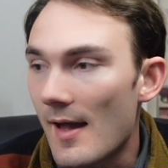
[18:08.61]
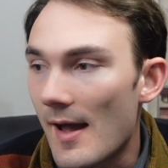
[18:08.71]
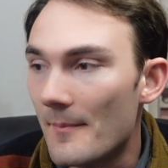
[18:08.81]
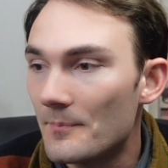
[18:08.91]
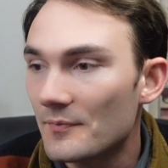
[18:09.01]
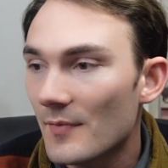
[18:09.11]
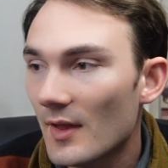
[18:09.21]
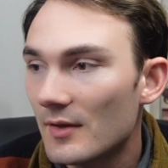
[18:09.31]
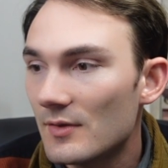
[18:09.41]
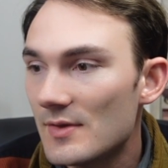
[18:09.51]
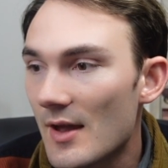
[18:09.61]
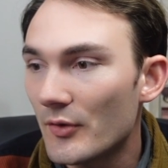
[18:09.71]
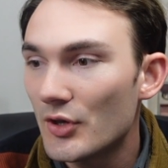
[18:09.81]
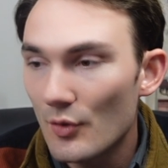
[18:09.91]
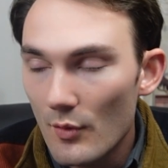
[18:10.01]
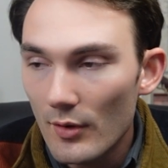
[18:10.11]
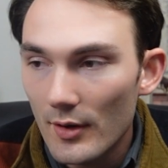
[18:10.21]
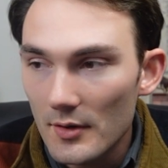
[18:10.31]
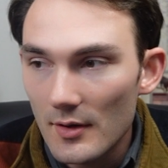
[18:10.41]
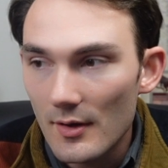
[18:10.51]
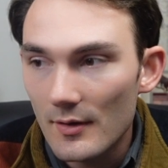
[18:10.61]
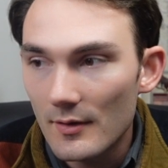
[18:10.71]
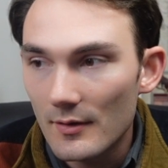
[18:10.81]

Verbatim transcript: Um, now, your